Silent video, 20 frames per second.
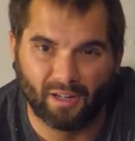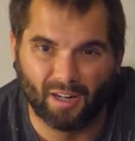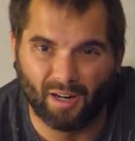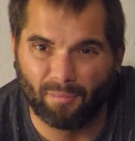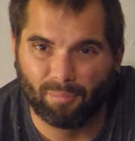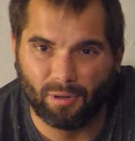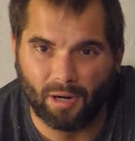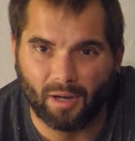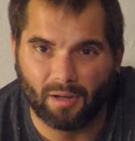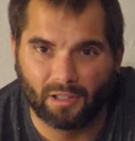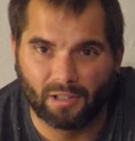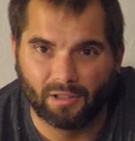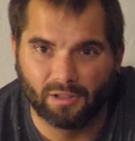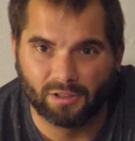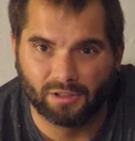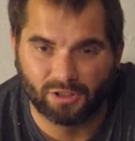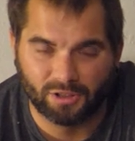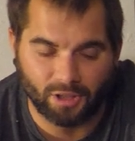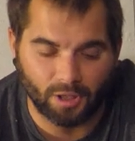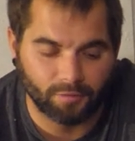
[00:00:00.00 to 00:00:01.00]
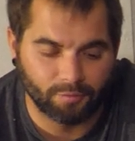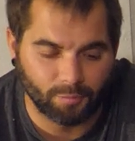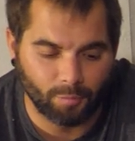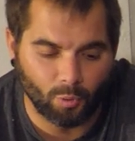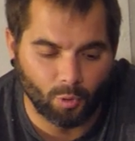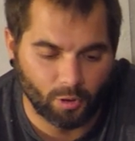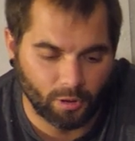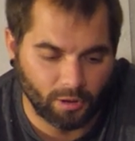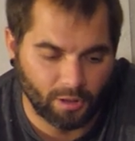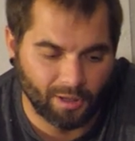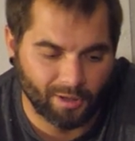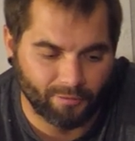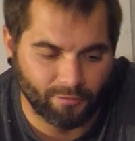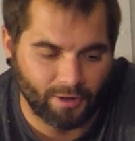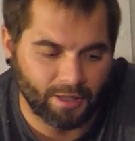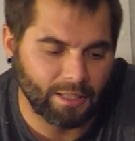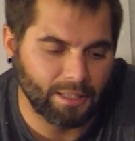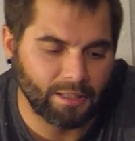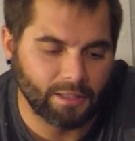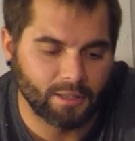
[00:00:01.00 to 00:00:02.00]
and I probably could have stuffed more in there if
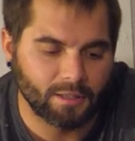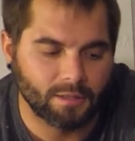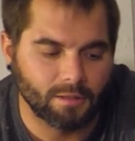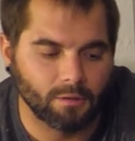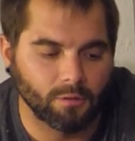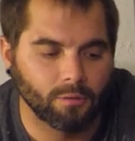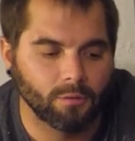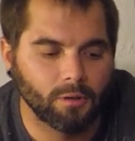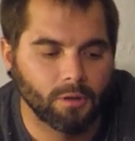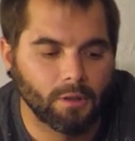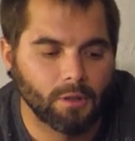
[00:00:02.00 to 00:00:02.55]
I needed to,